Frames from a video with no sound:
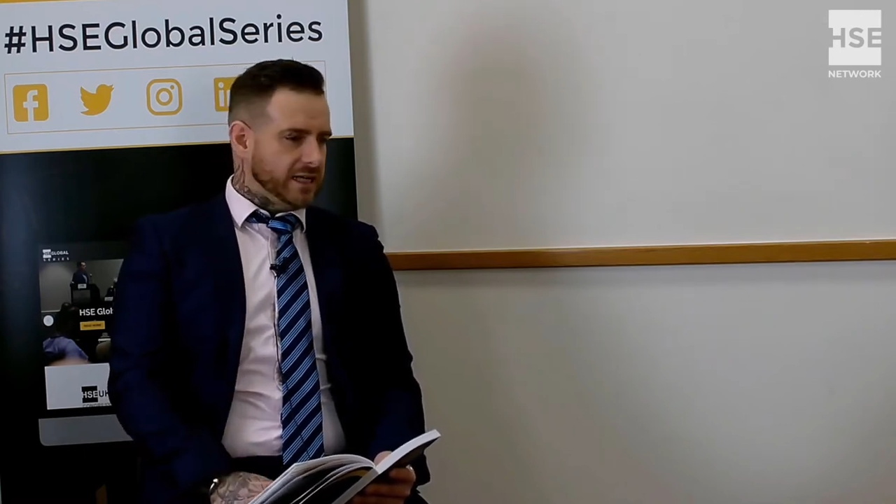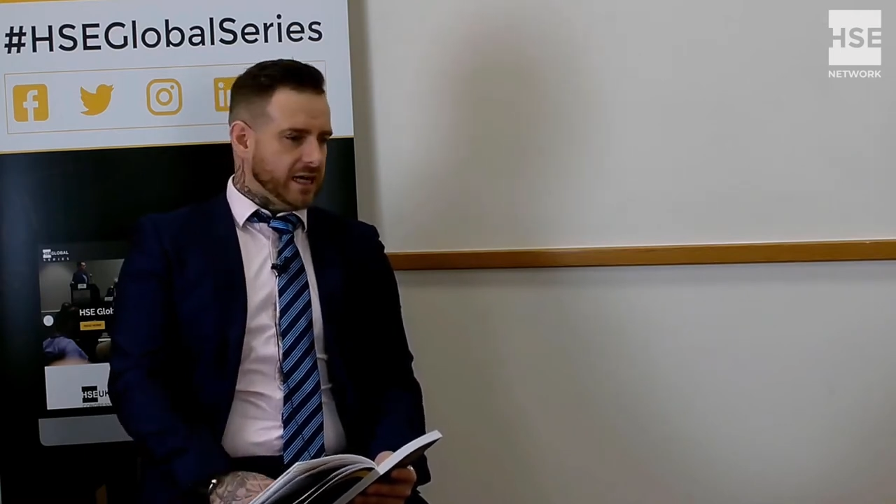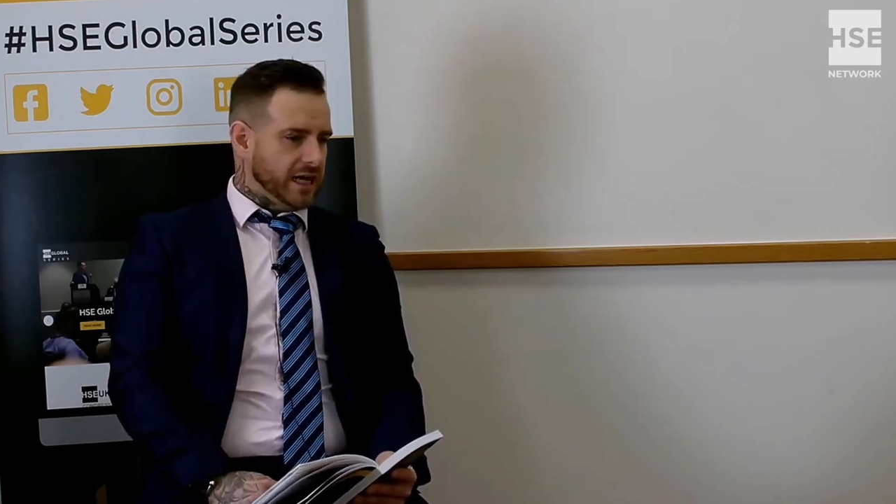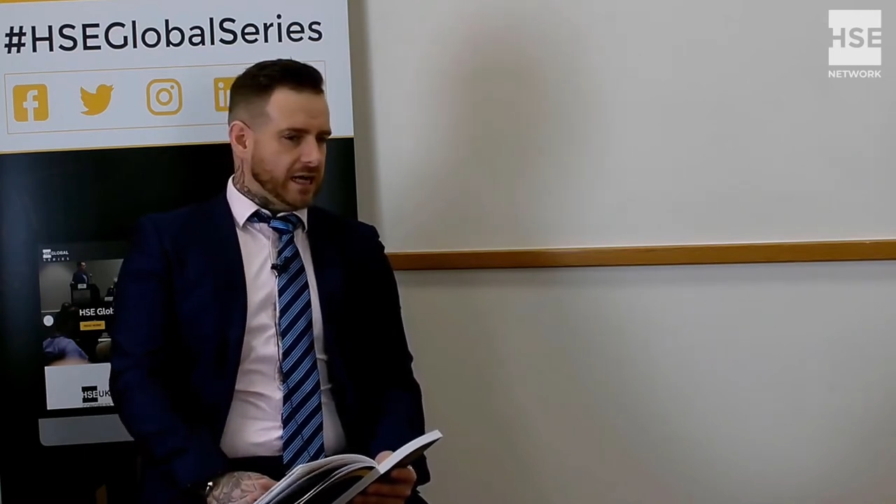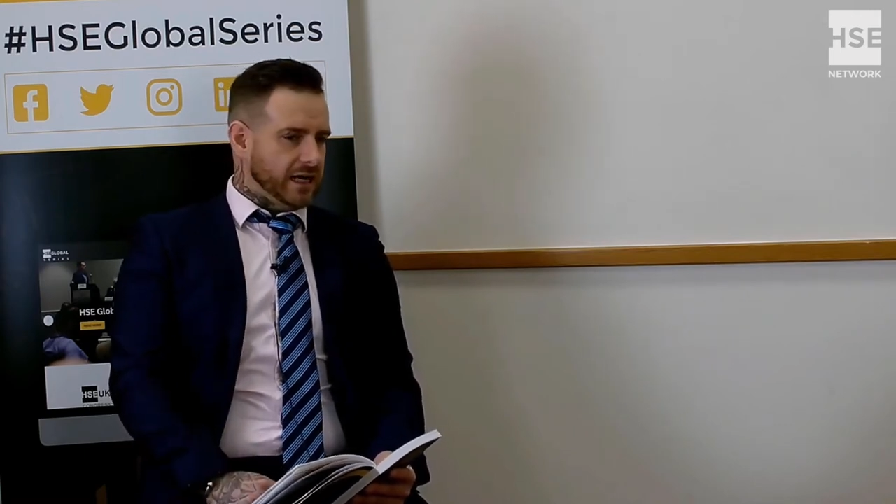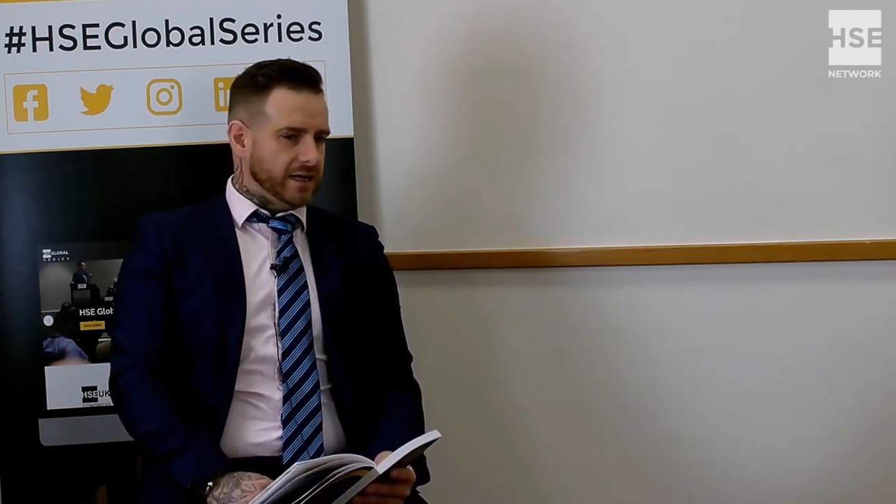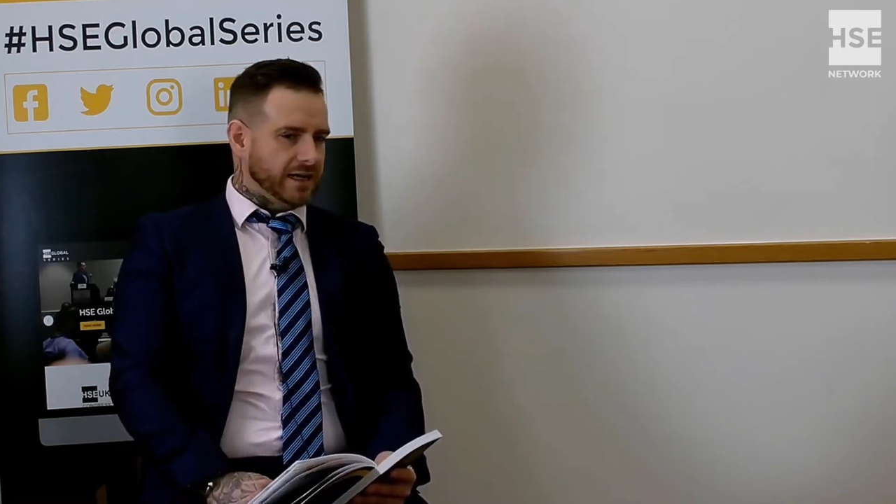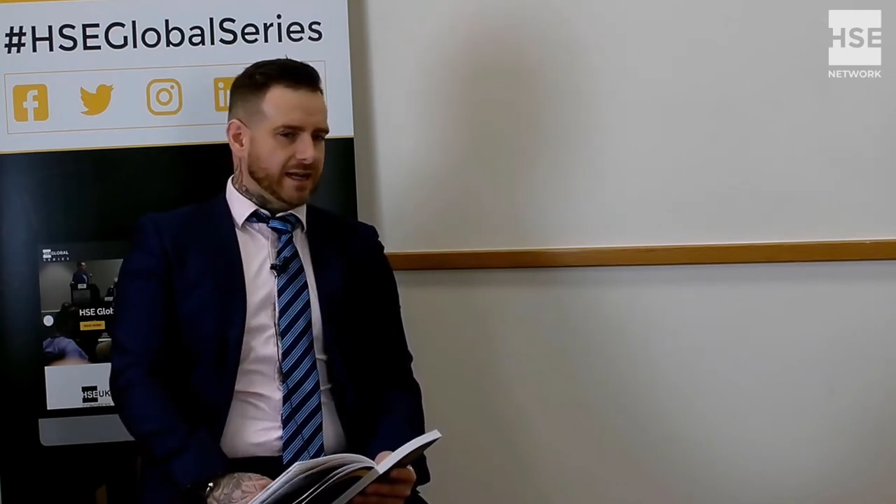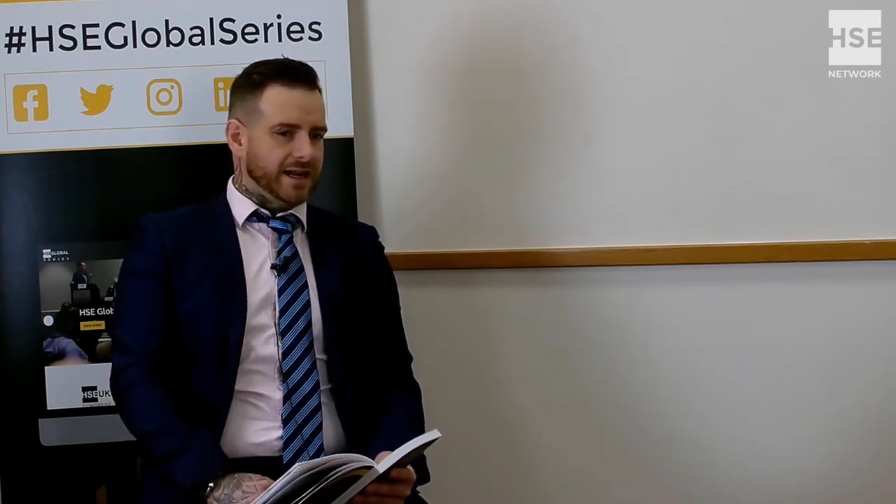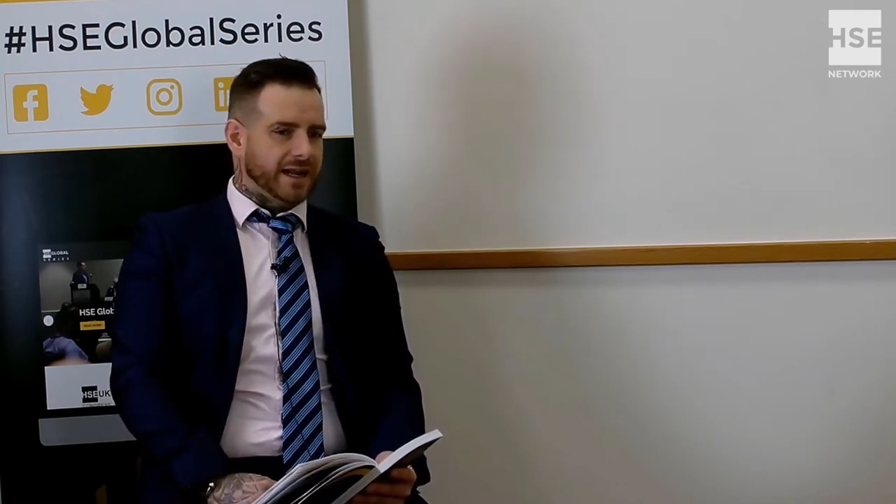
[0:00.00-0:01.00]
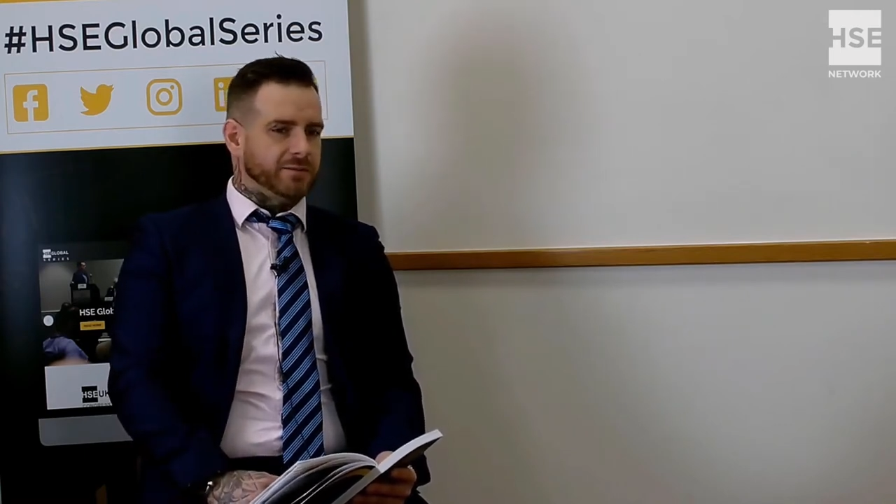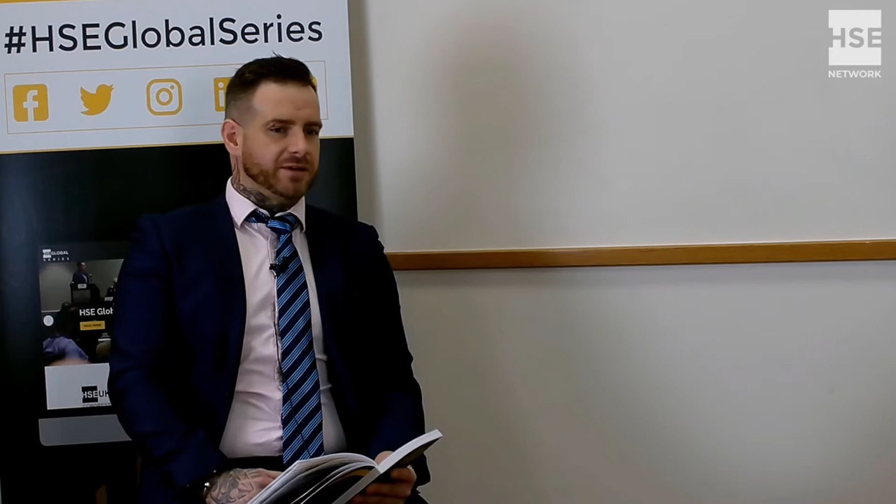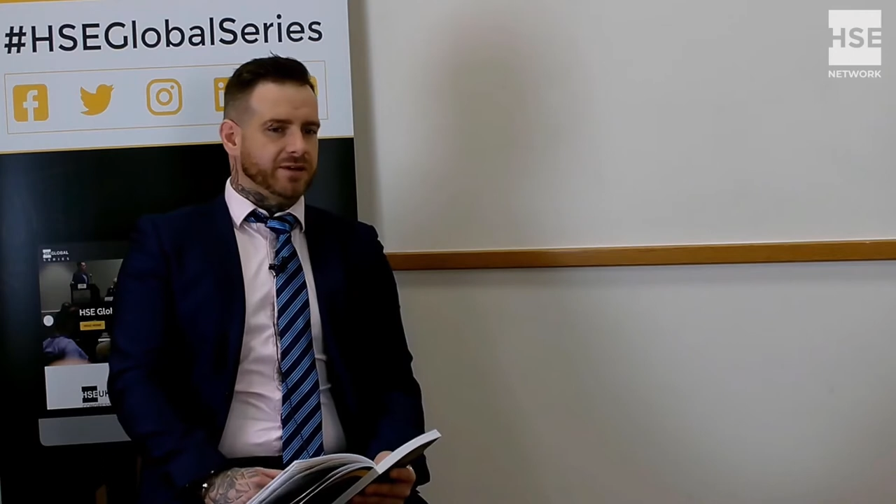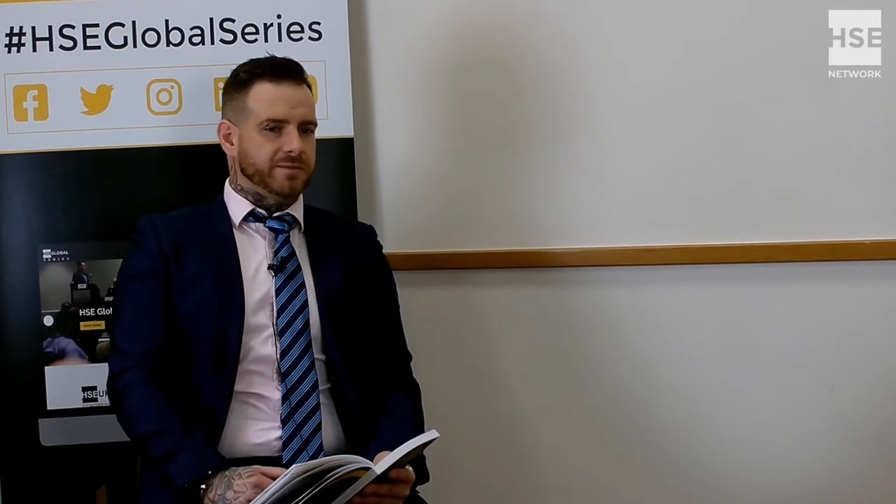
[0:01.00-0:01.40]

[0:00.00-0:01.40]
an element of